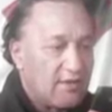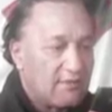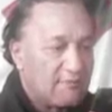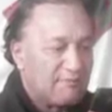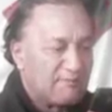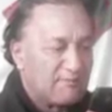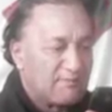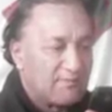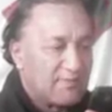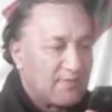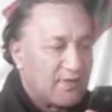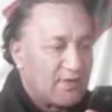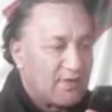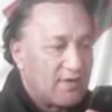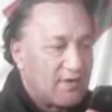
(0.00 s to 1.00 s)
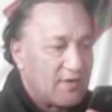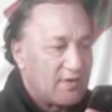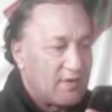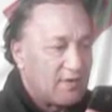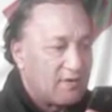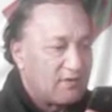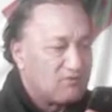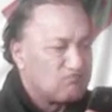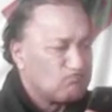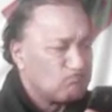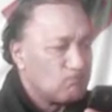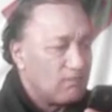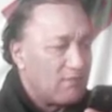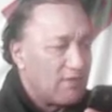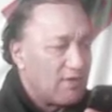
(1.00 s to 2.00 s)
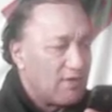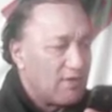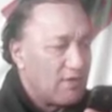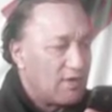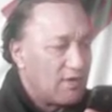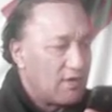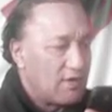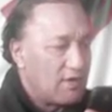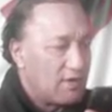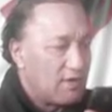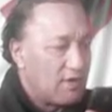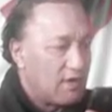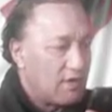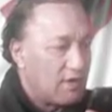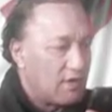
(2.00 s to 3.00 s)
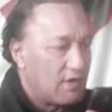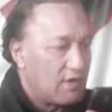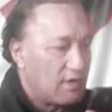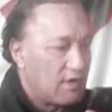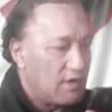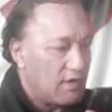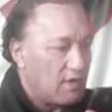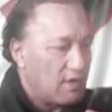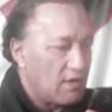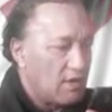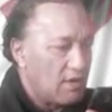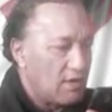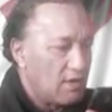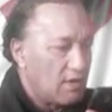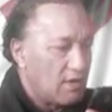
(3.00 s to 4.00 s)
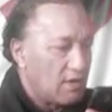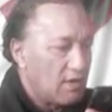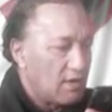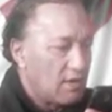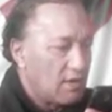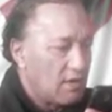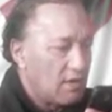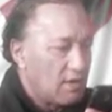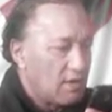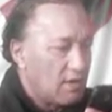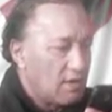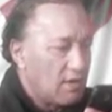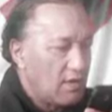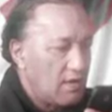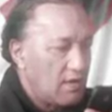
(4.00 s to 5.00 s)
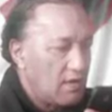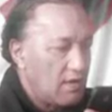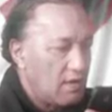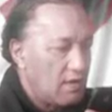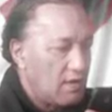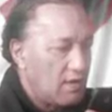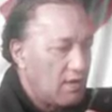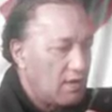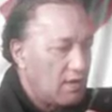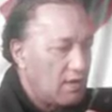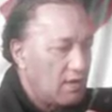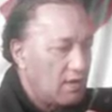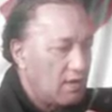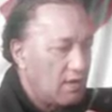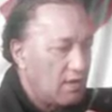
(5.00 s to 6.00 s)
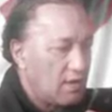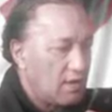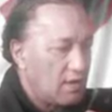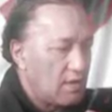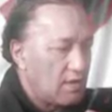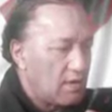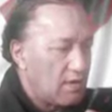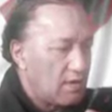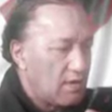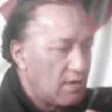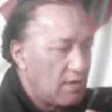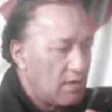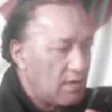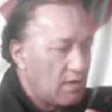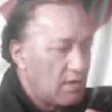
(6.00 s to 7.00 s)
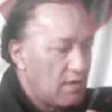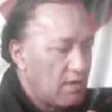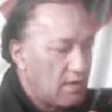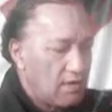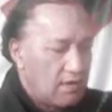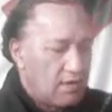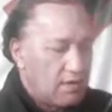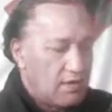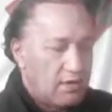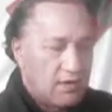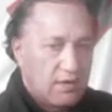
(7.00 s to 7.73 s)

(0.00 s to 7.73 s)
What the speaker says: [no speech]